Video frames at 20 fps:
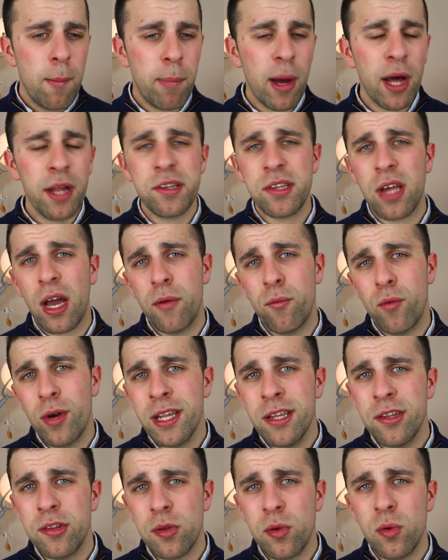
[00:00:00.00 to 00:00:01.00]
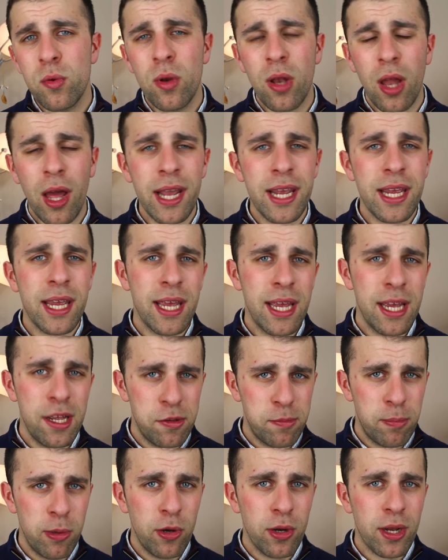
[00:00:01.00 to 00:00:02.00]
But I really do like
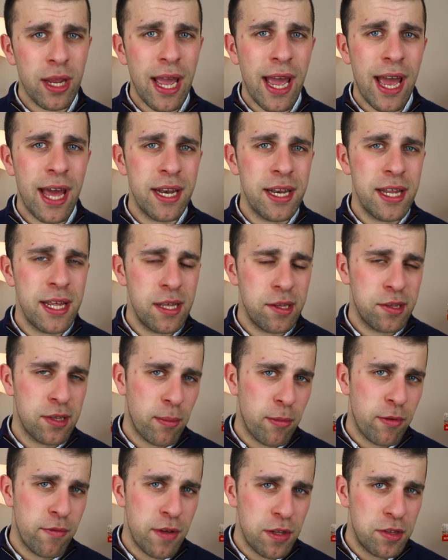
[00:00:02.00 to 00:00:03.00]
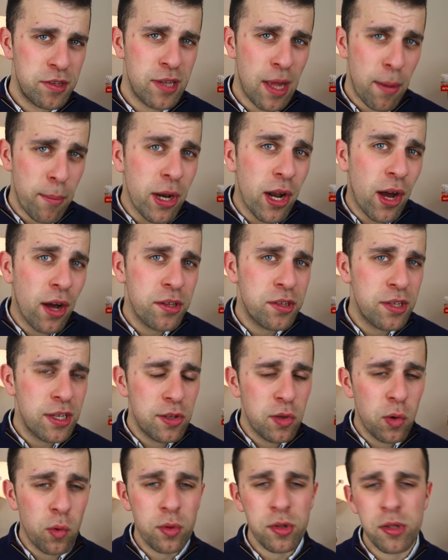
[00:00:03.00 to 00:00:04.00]
his book and hit some of his seminars that
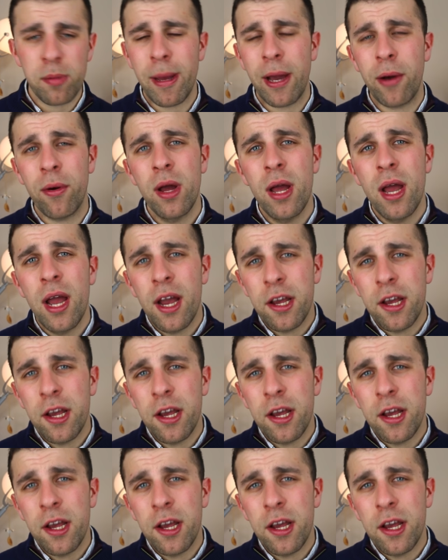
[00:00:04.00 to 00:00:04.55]
he talks about,